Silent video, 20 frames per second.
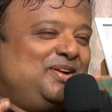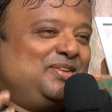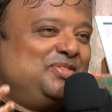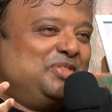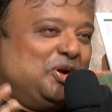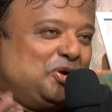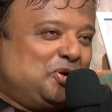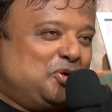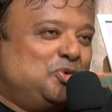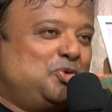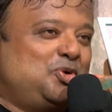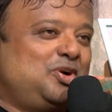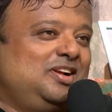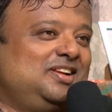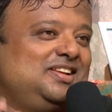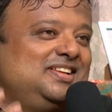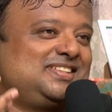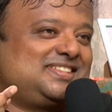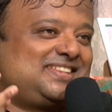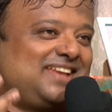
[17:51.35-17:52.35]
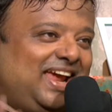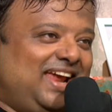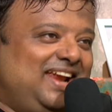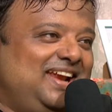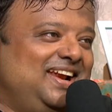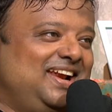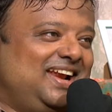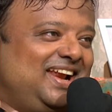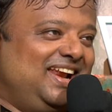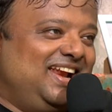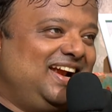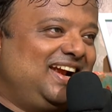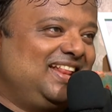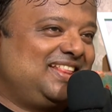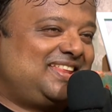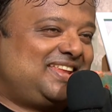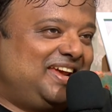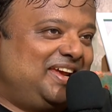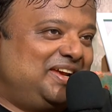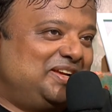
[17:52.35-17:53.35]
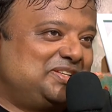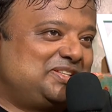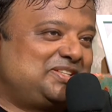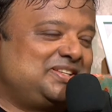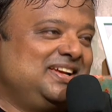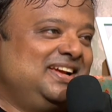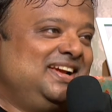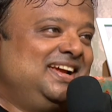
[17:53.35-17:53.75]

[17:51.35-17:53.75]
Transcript: The doodles in little things.